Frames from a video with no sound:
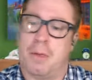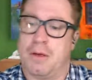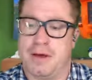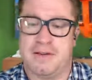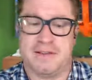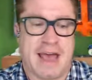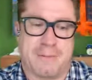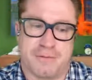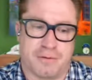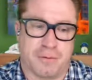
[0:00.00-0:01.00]
These
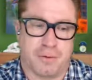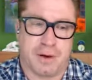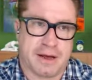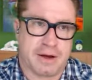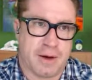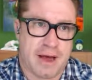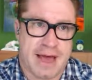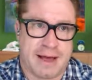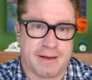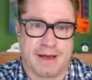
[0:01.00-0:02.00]
capsules were really
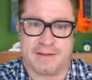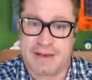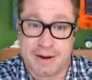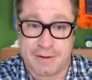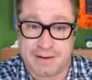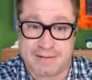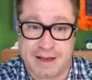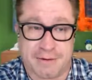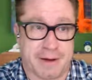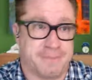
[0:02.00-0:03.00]
great, et cetera, et
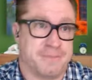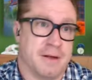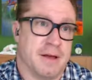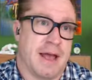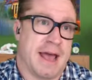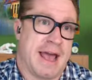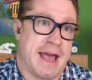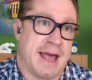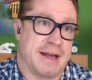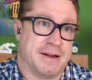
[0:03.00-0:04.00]
cetera.
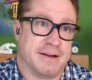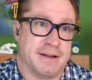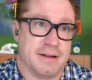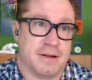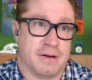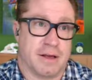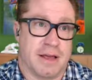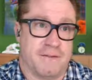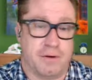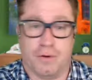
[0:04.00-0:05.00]
And
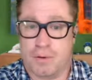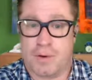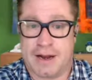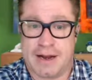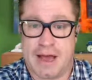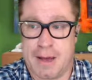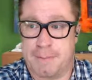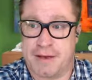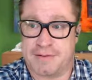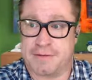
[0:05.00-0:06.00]
if you're running a hemp
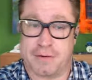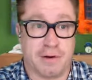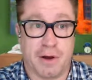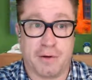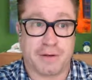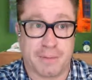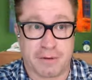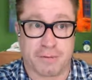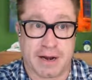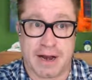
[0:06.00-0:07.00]
business, or you know somebody
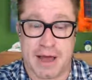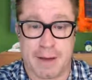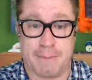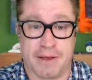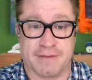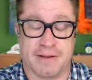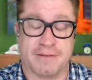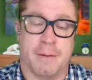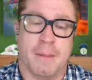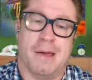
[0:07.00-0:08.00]
running a hemp
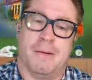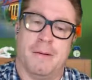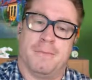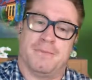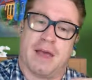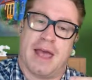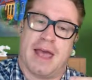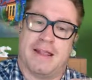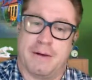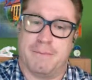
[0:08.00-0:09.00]
business,
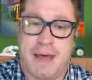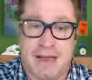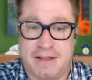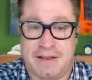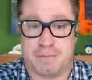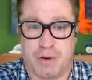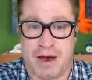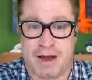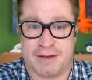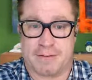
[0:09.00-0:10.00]
and they're making these
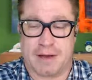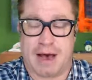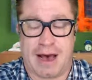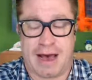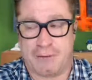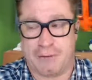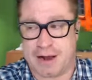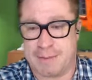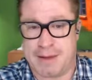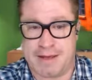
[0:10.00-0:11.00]
products, highly
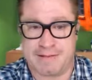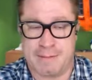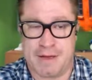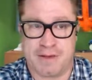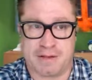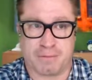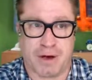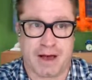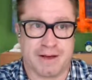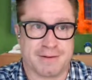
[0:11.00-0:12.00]
recommend they submit these
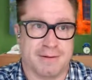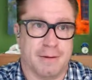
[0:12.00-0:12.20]
products.